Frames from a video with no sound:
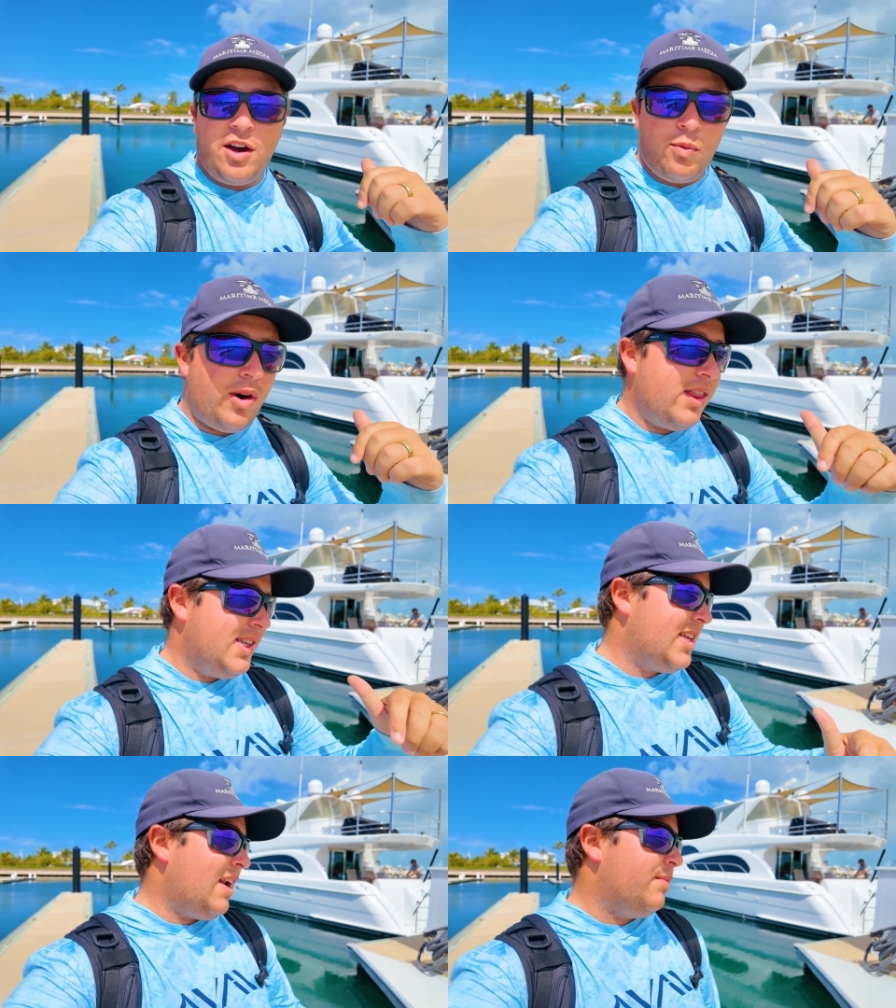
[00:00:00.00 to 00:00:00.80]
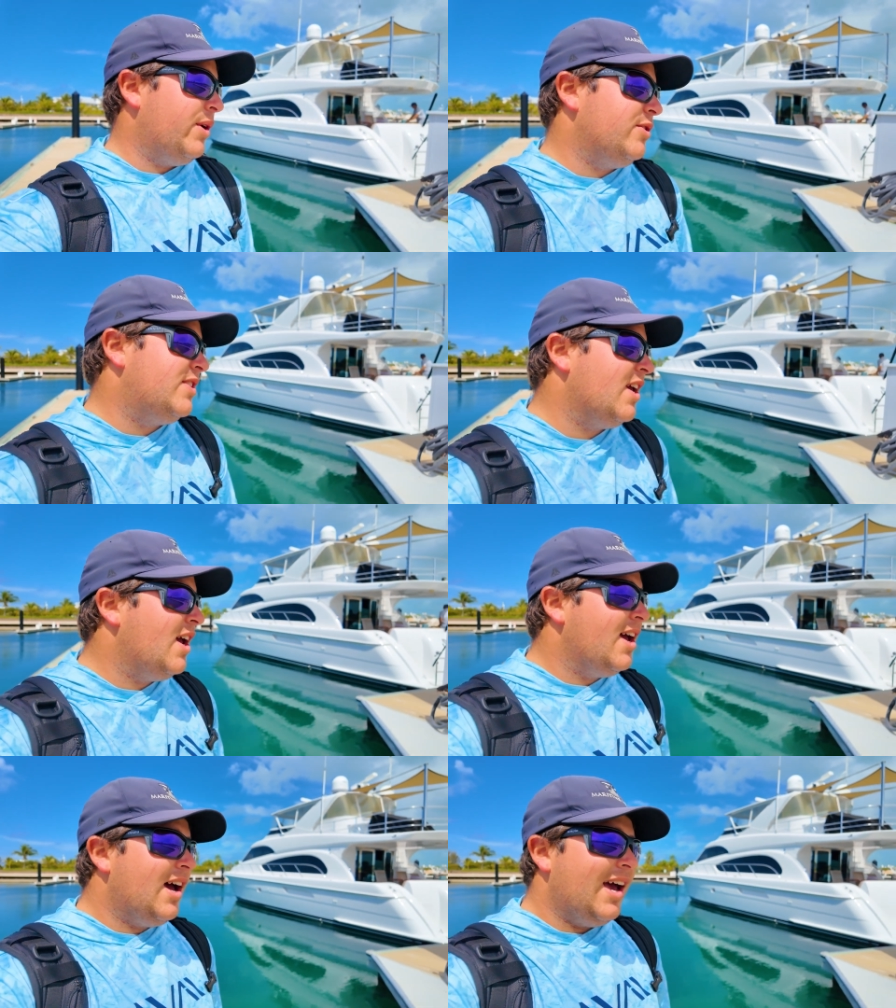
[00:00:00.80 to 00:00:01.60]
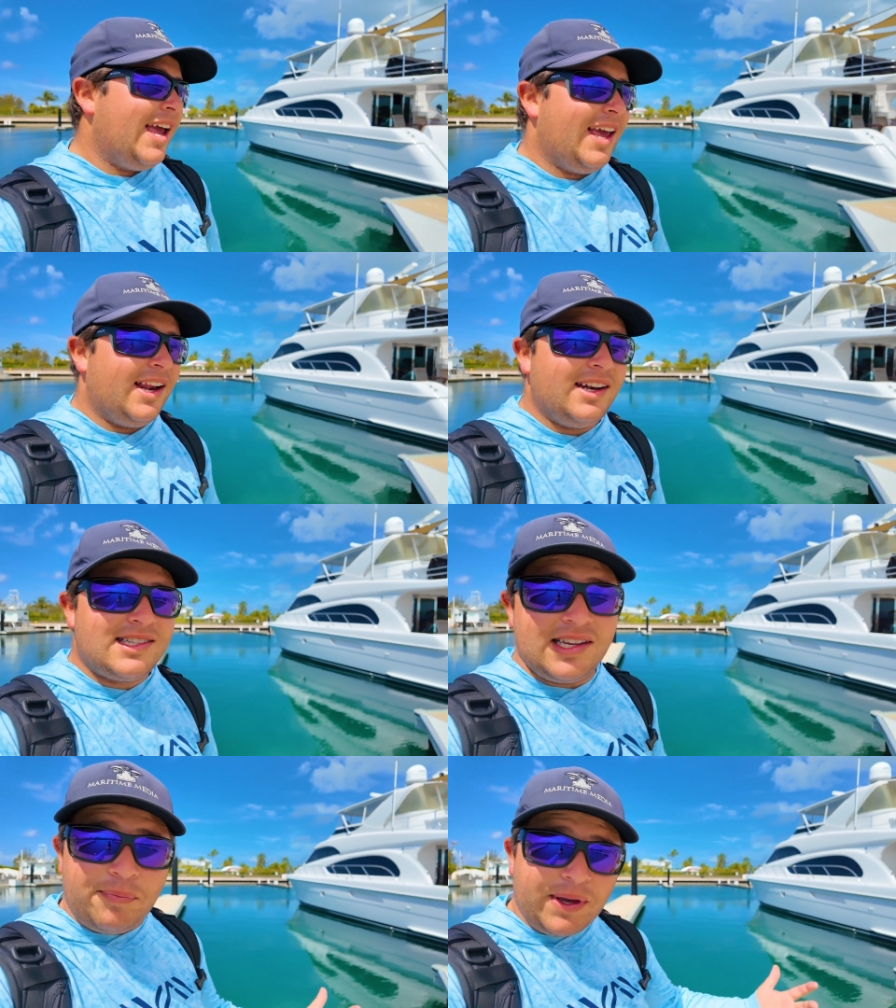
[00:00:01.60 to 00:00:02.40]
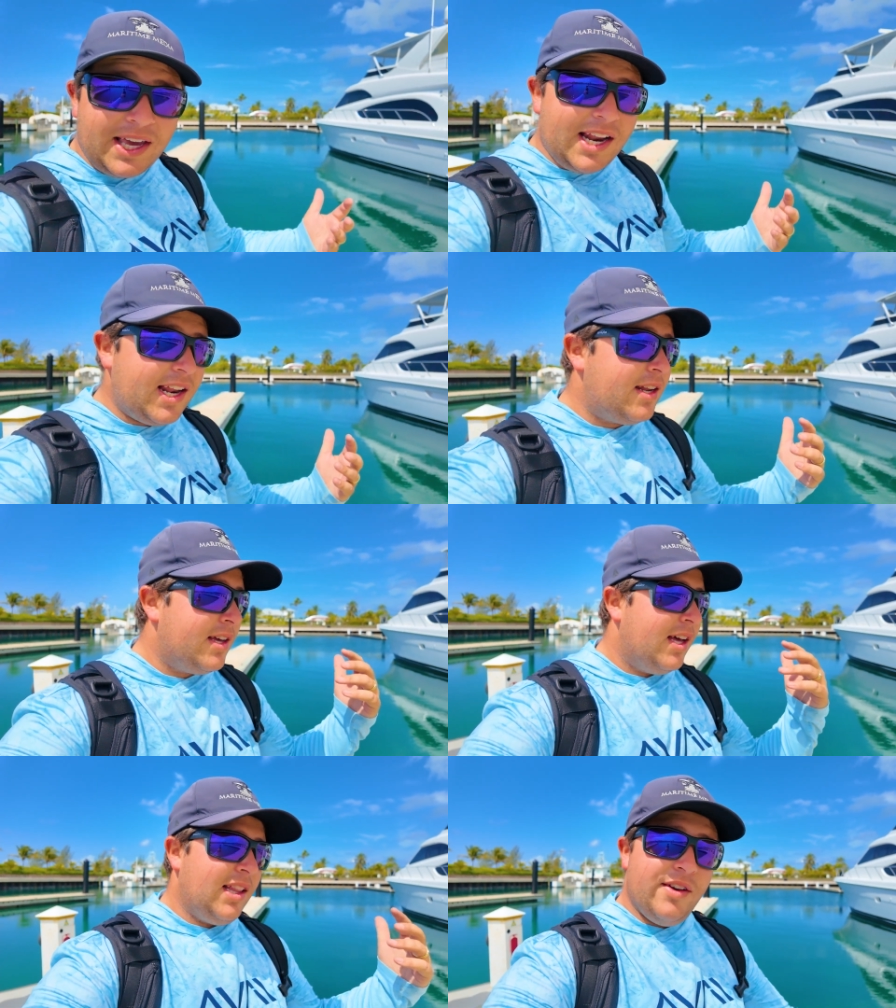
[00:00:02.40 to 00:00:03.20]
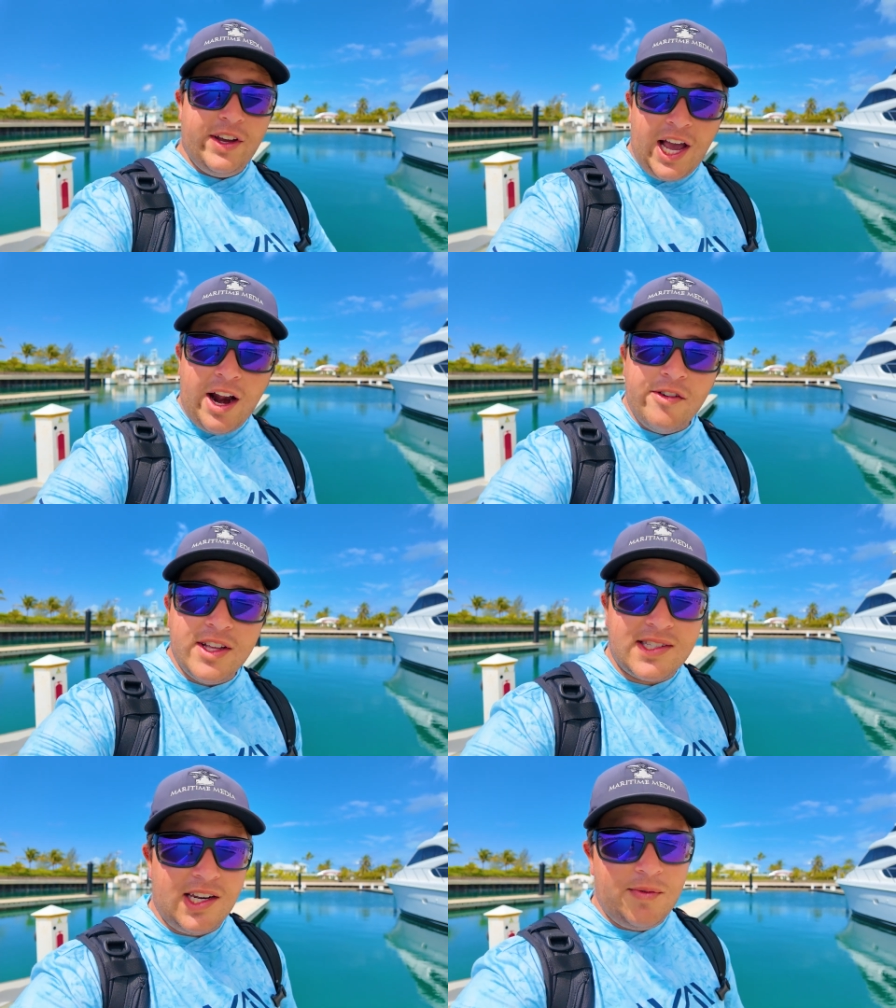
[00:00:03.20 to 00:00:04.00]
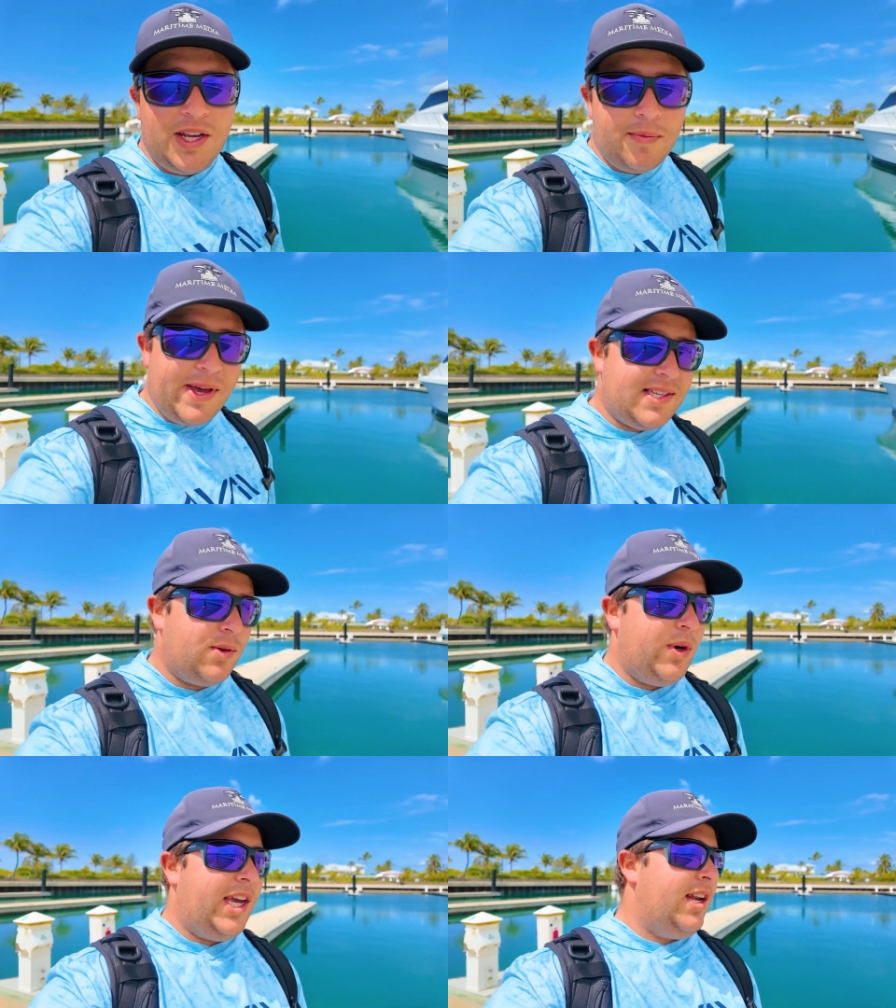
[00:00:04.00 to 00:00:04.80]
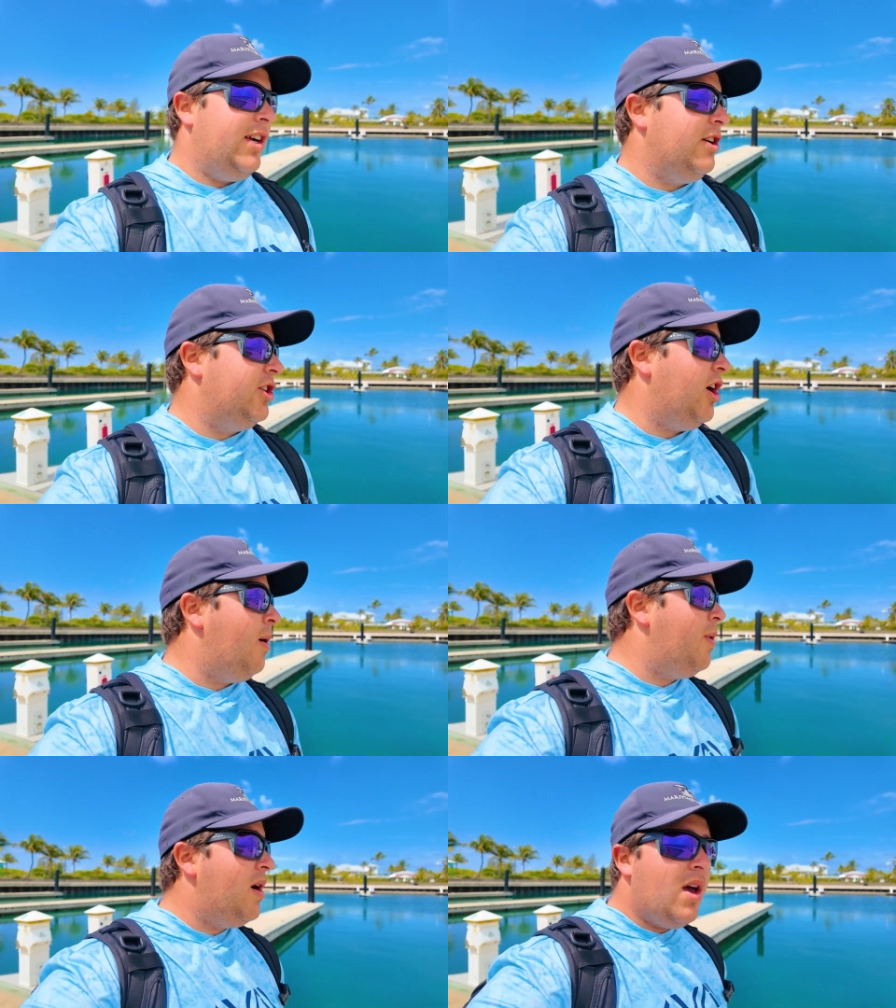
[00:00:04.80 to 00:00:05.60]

on one of these kind of boats and sleeping in it, living out of it. It's gonna be an amazing weekend here in Chub.